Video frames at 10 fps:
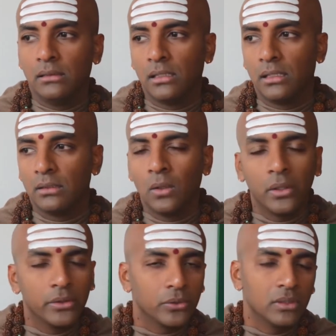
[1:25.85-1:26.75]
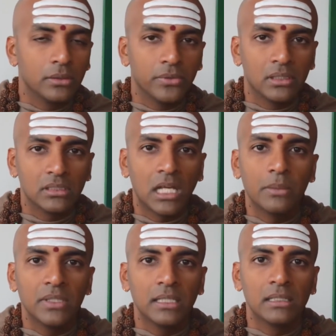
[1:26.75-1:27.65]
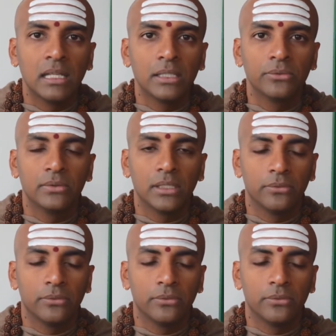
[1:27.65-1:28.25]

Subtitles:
they're going through a difficult time in their life,